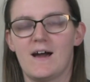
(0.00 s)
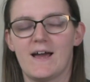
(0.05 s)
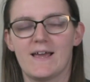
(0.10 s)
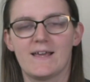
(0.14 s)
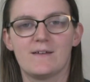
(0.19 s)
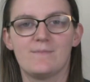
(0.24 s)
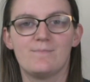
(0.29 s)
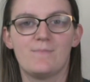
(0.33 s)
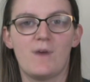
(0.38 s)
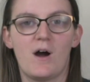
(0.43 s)
I
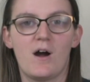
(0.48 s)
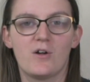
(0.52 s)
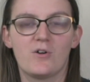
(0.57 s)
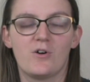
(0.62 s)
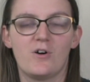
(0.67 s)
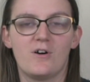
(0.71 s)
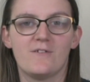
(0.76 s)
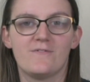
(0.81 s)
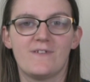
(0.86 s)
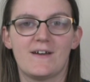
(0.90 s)
can mark
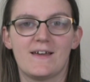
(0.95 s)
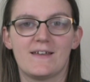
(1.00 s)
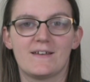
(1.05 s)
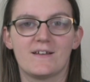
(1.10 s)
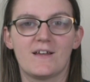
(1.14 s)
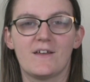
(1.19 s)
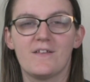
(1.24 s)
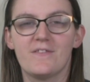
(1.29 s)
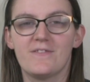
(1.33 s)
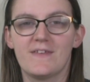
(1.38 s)
off
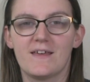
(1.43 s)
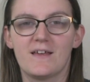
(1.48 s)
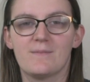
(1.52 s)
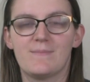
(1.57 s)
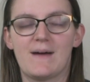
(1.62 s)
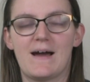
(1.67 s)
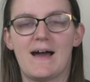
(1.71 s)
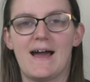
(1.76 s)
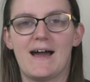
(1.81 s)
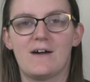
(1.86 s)
and kind of think
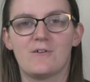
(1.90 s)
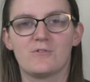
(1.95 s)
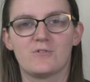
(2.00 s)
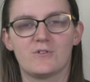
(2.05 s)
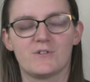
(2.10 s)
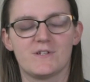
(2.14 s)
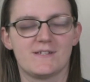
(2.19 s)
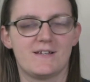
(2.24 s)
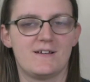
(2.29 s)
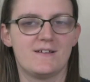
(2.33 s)
about how
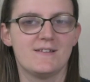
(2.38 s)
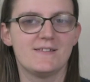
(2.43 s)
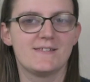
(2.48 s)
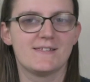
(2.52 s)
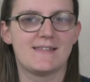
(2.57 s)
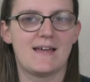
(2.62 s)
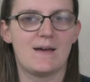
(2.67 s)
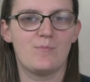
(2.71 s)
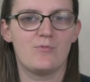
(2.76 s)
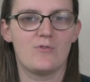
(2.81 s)
God has
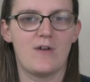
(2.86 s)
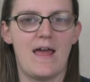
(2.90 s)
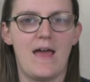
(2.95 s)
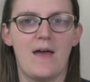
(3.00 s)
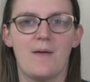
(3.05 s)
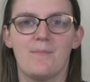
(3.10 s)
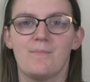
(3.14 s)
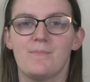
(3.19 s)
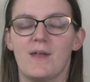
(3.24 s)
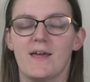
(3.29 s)
answered that
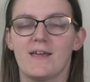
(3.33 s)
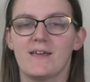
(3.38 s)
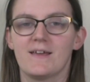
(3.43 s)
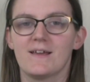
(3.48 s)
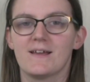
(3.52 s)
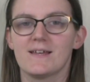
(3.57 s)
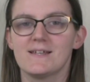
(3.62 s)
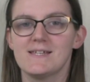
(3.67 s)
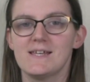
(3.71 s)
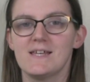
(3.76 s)
prayer. But I
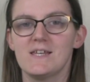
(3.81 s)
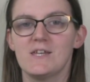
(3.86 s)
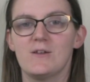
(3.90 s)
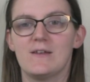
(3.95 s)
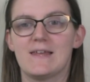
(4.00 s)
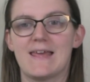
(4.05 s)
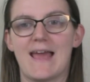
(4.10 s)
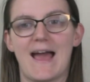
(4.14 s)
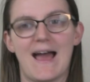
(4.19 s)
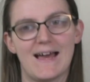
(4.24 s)
can
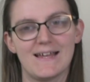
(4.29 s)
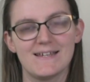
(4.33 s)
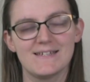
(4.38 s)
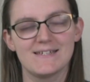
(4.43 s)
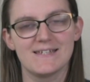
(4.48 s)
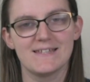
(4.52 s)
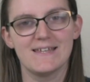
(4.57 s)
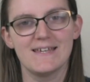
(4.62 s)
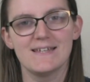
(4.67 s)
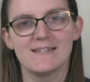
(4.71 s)
continually add
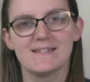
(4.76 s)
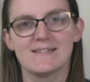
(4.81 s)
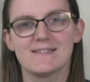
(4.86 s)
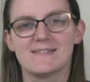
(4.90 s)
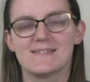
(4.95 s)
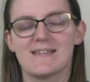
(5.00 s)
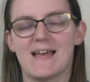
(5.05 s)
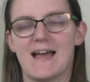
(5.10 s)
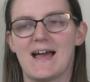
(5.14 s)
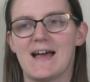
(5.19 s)
to
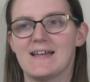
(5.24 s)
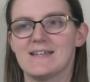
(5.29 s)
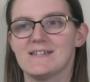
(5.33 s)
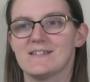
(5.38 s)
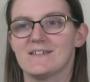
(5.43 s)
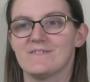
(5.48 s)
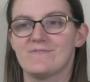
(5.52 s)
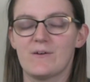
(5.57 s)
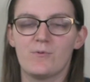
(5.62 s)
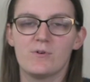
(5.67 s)
this,
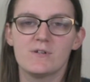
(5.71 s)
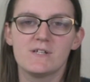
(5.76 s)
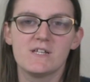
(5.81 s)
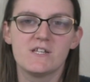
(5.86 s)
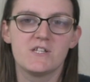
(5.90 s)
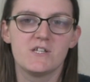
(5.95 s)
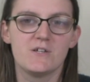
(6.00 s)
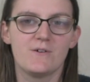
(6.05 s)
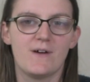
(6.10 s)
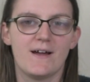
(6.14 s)
and if I
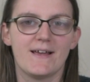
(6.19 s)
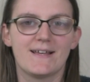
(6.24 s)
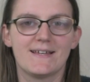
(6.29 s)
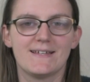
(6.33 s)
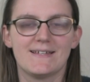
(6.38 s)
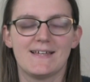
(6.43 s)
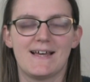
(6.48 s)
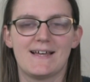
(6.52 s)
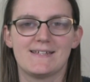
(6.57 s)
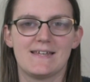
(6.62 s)
wanted to, I
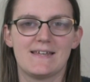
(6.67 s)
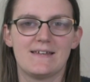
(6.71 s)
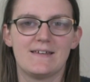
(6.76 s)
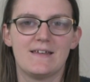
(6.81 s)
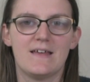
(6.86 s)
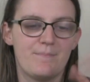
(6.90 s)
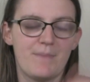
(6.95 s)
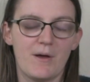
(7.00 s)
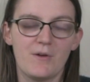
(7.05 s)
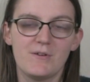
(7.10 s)
could add
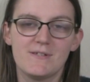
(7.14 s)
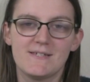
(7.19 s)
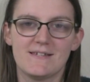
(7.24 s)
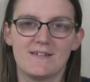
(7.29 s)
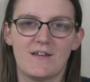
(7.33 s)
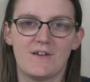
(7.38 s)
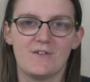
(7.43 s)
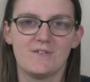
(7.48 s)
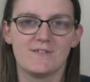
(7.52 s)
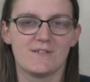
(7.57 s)
in
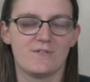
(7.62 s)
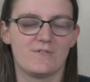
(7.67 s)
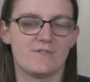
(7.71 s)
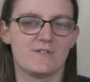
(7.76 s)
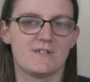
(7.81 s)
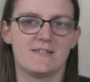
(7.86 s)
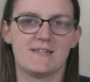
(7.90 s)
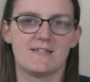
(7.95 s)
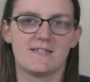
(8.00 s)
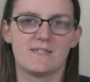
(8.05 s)
post-it notes
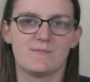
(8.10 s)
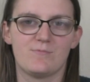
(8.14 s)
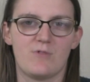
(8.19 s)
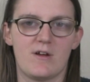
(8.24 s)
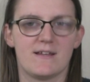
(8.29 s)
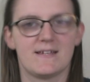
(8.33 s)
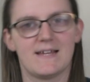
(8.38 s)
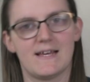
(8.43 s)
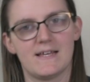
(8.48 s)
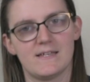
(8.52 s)
onto this
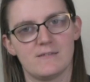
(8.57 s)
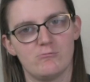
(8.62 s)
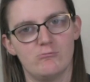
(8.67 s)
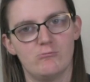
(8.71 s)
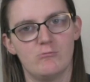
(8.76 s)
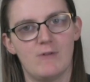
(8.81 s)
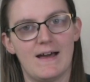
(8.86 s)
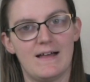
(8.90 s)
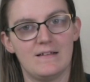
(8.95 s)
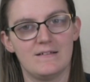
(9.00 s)
spread as
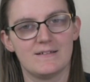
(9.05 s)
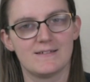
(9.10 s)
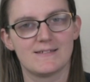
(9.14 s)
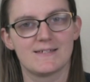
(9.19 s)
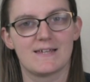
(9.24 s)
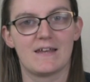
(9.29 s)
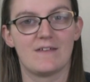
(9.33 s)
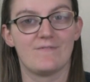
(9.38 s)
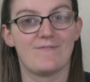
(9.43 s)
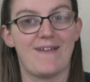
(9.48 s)
well
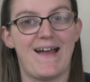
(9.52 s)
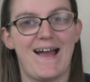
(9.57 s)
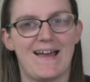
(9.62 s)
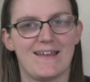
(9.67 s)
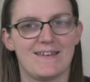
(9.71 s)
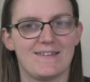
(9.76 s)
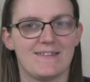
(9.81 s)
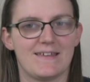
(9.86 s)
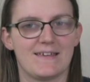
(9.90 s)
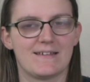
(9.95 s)
to kind of
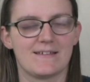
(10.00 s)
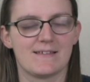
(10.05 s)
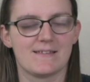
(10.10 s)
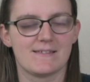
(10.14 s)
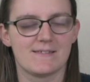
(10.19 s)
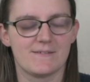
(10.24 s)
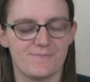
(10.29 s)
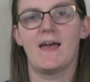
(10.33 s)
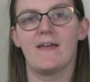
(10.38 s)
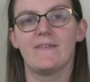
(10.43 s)
add
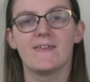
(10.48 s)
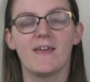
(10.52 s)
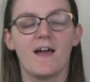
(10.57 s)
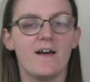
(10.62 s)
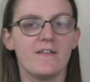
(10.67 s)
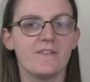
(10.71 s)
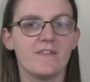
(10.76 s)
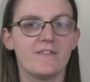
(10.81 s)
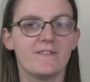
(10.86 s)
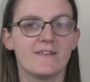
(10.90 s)
things. And the
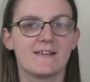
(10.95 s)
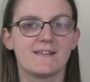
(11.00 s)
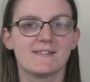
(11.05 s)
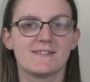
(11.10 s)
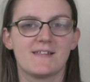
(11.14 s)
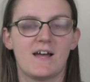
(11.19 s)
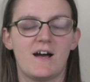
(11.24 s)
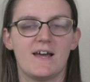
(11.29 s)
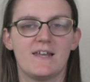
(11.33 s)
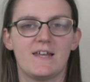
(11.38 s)
other things
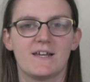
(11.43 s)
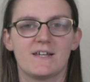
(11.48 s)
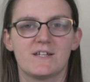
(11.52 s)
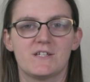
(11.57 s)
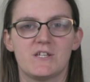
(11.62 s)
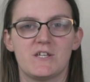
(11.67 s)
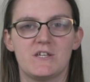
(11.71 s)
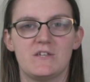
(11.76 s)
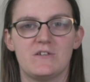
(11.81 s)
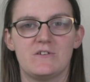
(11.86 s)
that I
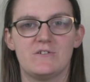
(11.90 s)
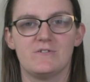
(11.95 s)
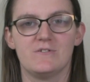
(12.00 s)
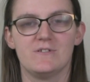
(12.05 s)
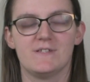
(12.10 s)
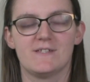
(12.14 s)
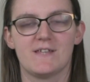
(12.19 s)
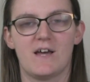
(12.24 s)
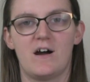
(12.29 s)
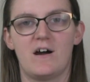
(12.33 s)
like to
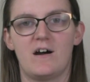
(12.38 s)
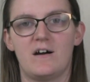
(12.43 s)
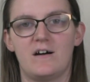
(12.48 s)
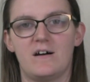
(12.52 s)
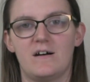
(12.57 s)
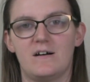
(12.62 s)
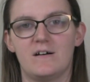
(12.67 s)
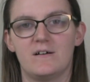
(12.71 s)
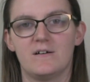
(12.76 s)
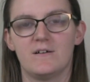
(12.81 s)
use
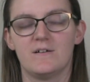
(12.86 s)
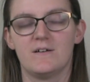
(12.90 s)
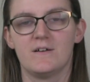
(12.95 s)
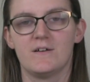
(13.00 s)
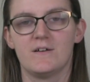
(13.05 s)
are